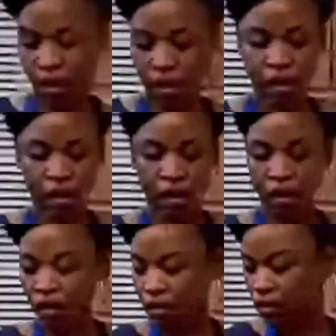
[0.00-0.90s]
and
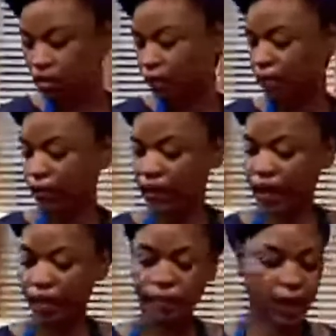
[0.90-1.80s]

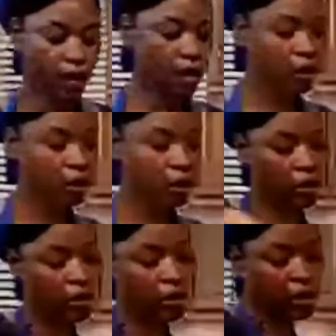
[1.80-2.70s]
top back on.
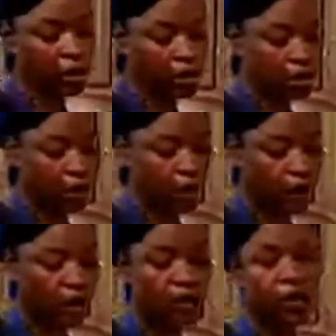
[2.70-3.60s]
So
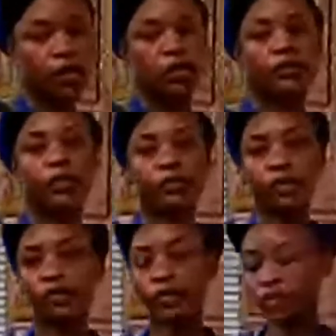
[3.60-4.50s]
we're going to move
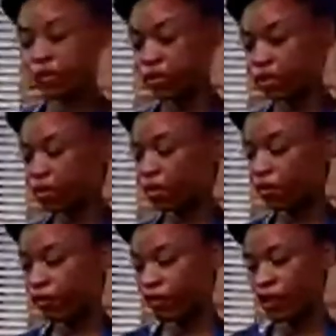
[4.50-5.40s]
over to the stove
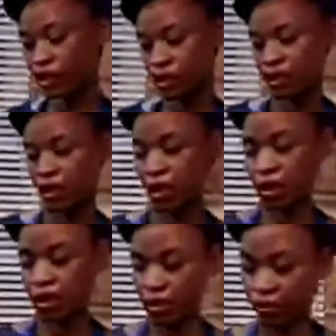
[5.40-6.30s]
for this
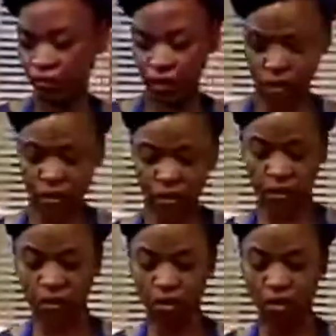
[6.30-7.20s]
dish.